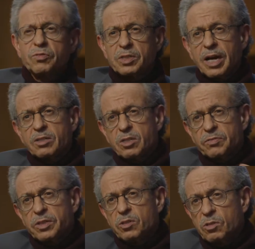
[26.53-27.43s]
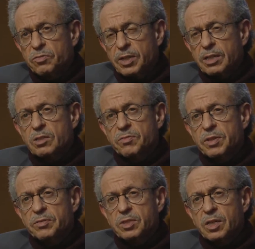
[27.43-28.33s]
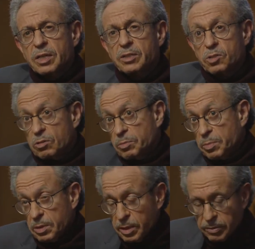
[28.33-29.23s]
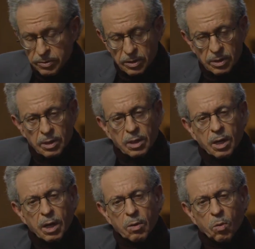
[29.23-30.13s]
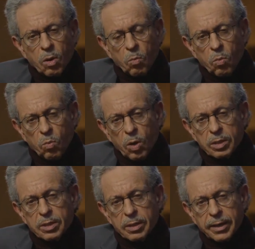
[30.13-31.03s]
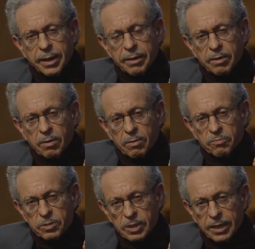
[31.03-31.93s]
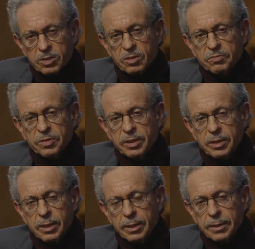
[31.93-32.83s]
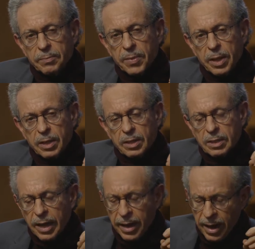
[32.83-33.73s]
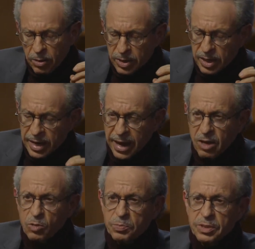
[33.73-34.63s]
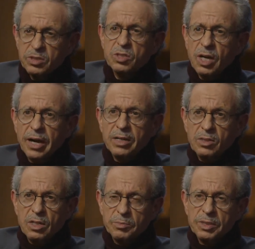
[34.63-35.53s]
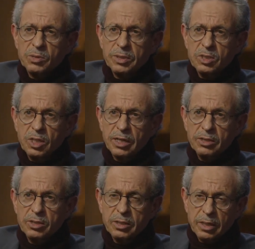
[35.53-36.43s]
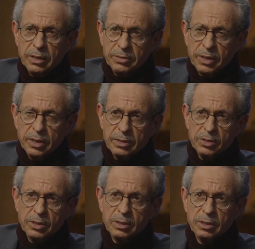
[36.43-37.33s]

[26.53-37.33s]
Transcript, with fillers: of philosophy? And you're a hmm. philosophy mm. of science, you're a believer. Mm. Uh, what can philosophy, uh, how can it help this dialogue between science and, and theology?